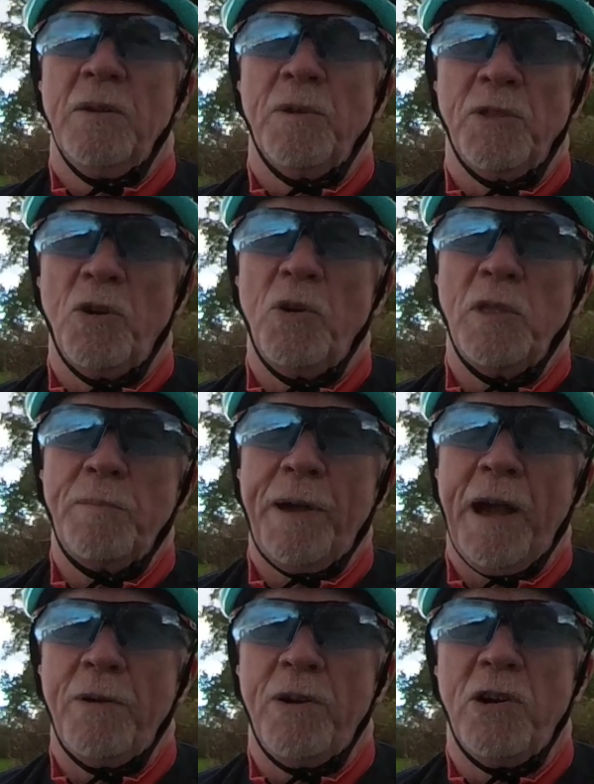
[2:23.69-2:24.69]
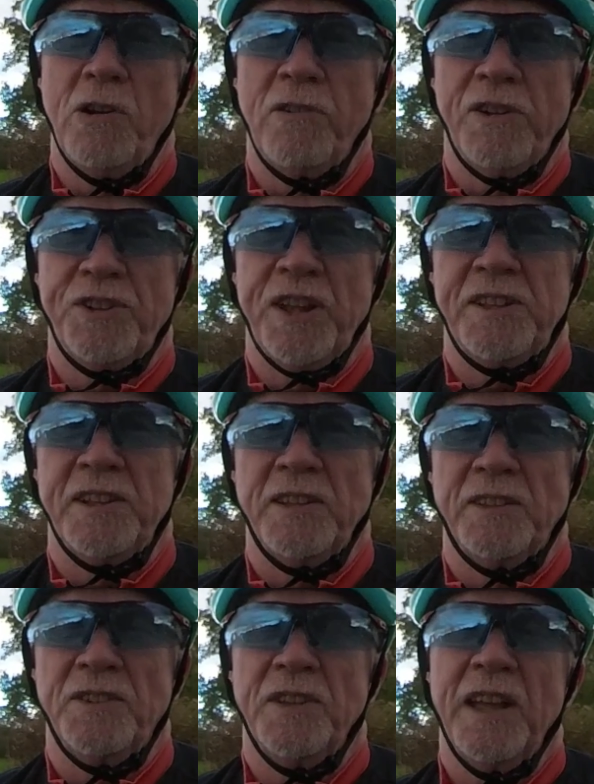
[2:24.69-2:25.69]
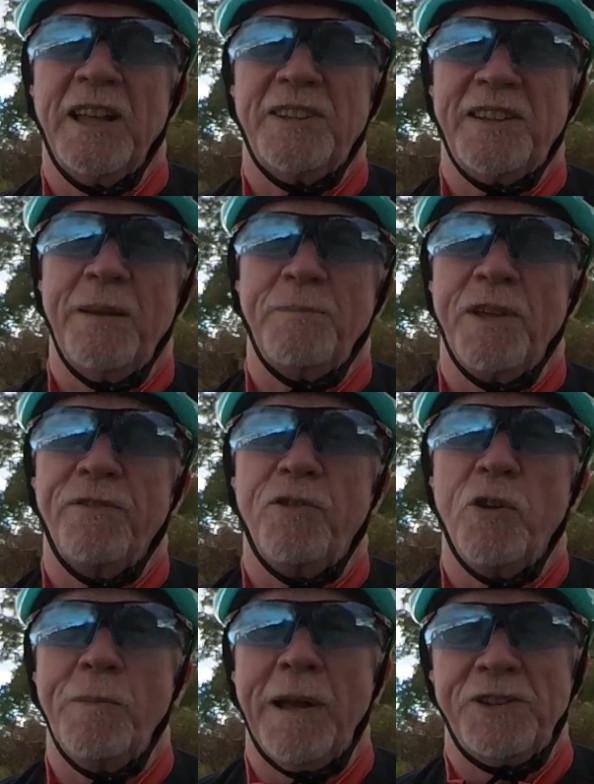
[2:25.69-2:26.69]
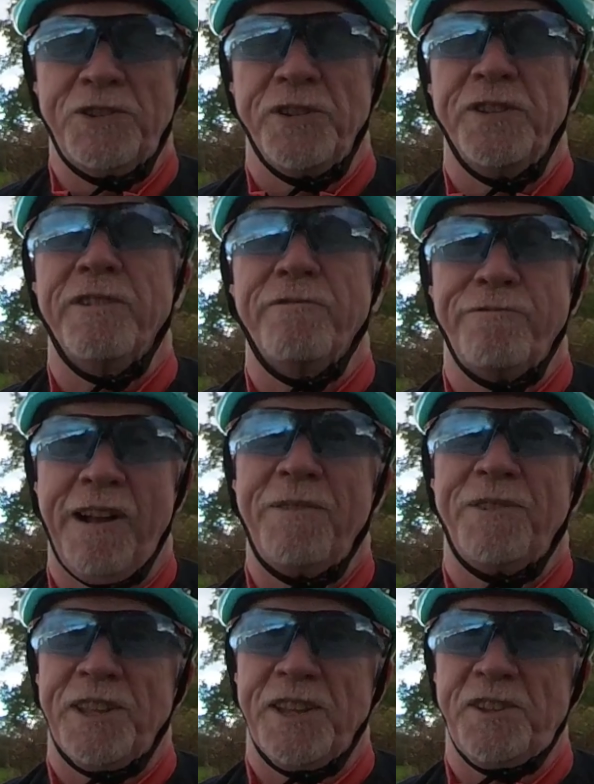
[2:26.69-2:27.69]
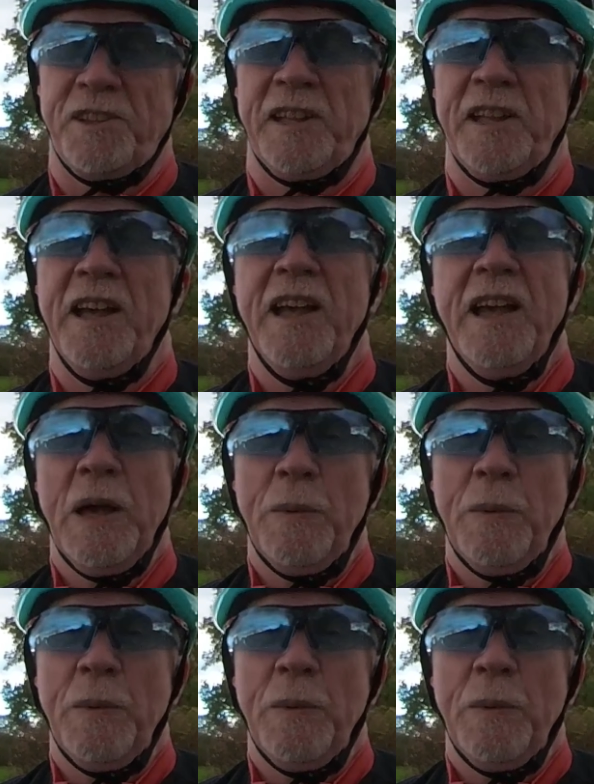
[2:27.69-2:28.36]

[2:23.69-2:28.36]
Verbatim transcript: with all the power-hungry settings, except the aforementioned ravenously